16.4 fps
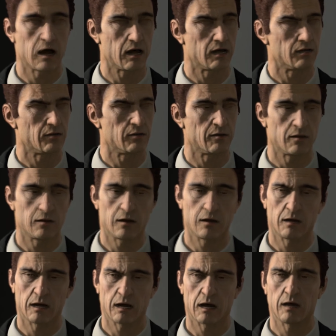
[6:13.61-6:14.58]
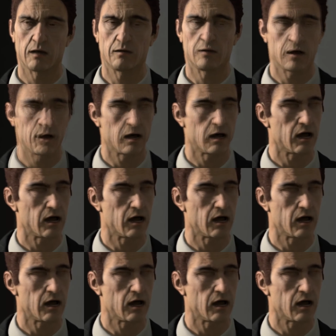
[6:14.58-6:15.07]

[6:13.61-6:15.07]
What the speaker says: I love the Blue Oyster Cult.